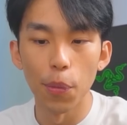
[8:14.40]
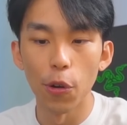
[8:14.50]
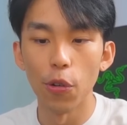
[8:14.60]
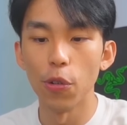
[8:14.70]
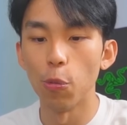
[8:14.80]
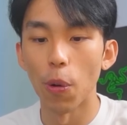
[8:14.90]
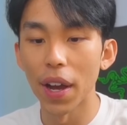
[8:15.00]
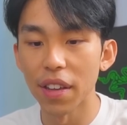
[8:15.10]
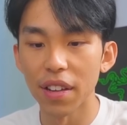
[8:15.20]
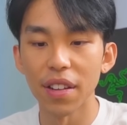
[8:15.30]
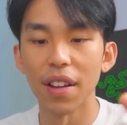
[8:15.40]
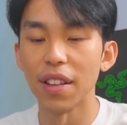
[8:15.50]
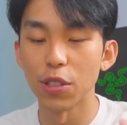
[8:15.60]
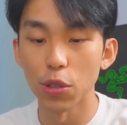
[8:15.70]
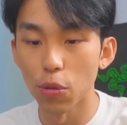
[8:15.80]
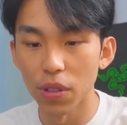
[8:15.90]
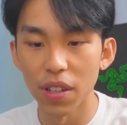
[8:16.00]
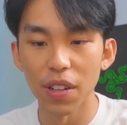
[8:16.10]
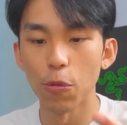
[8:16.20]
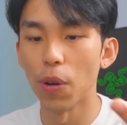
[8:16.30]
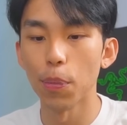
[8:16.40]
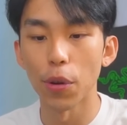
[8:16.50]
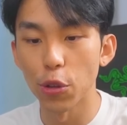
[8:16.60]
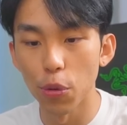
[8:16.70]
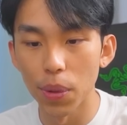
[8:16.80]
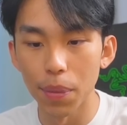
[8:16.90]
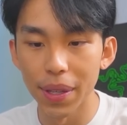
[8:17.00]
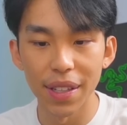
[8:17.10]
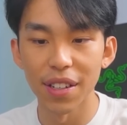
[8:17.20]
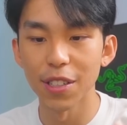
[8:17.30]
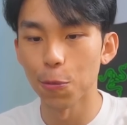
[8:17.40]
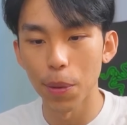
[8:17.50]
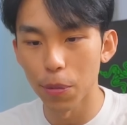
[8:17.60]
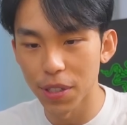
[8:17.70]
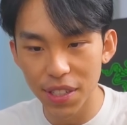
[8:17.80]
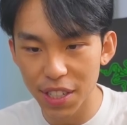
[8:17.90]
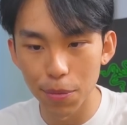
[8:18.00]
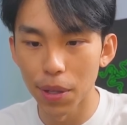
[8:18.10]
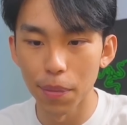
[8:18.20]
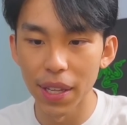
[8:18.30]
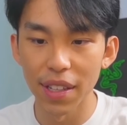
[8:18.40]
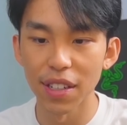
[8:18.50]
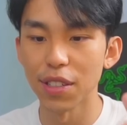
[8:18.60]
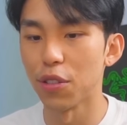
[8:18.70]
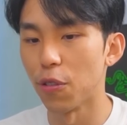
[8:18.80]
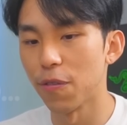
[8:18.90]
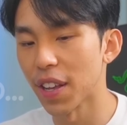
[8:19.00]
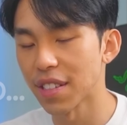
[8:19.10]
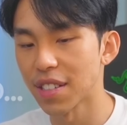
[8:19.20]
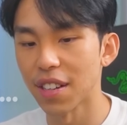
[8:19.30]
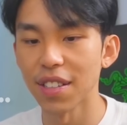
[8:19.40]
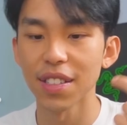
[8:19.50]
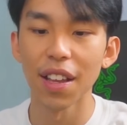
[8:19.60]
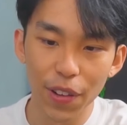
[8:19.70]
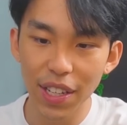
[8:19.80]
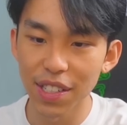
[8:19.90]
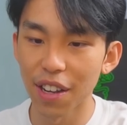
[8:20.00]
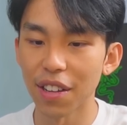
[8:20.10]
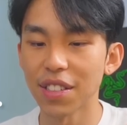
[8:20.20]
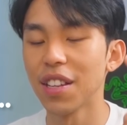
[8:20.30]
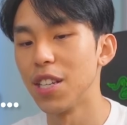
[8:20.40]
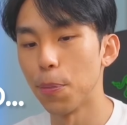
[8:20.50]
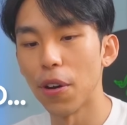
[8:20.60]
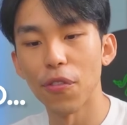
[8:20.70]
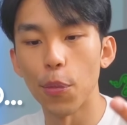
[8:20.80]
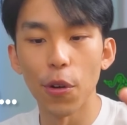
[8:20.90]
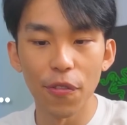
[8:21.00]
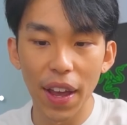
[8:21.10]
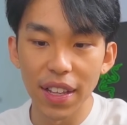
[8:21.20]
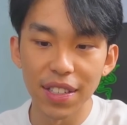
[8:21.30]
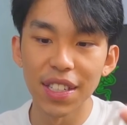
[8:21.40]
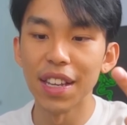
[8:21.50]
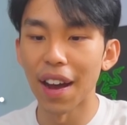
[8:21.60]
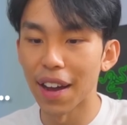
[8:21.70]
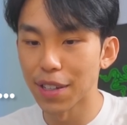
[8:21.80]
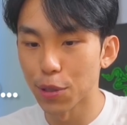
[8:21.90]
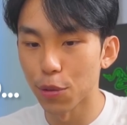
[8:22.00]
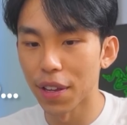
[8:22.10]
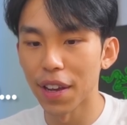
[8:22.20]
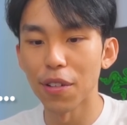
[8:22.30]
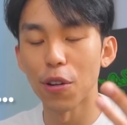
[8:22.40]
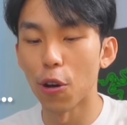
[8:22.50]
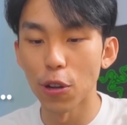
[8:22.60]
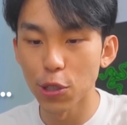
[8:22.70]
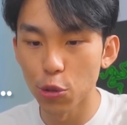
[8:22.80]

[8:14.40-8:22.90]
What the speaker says: mode, wired and soldered, 1.2mm, 1.6mm, no flex cuts, support for both NC, ISO layout, hot